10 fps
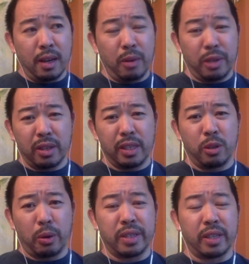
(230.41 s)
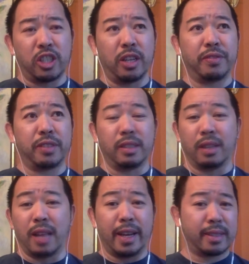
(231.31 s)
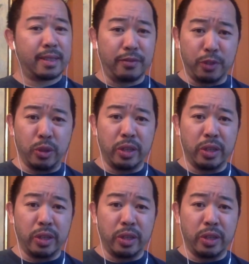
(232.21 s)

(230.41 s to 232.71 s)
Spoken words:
We certainly noticed a shift in the last few